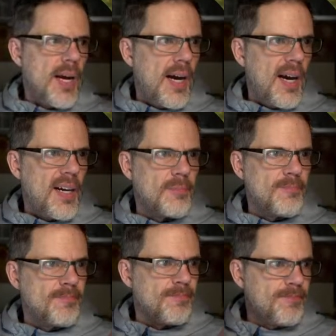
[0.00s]

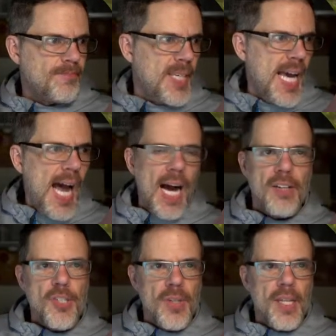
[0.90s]

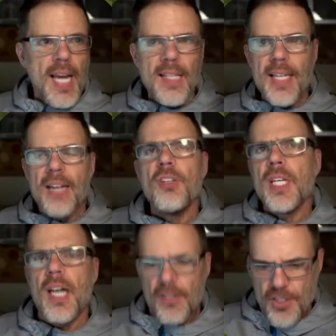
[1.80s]
Yeah, so that
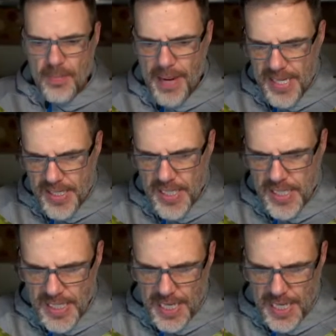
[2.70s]
really covers the basics.